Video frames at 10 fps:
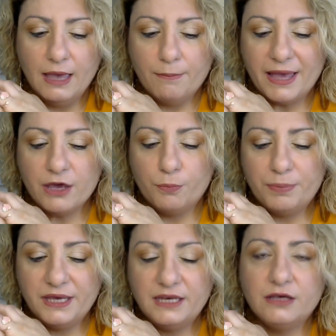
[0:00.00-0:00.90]
My
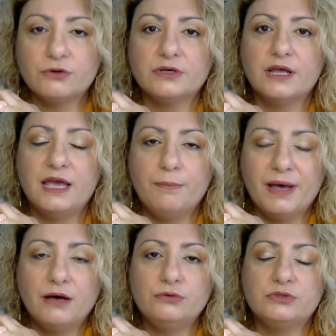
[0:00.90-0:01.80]
opinion
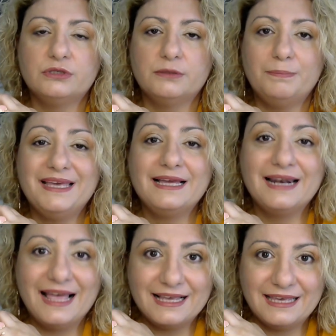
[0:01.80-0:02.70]
about uh, being
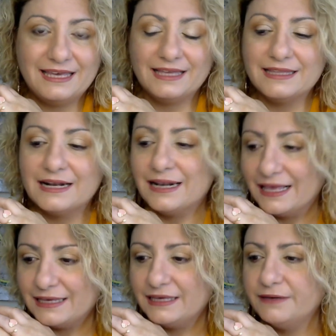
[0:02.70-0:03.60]
lucky and
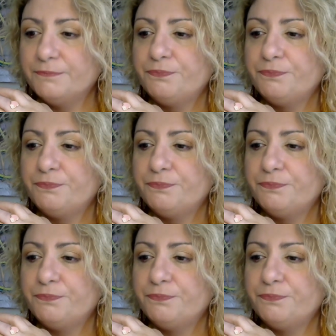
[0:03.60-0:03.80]
unlucky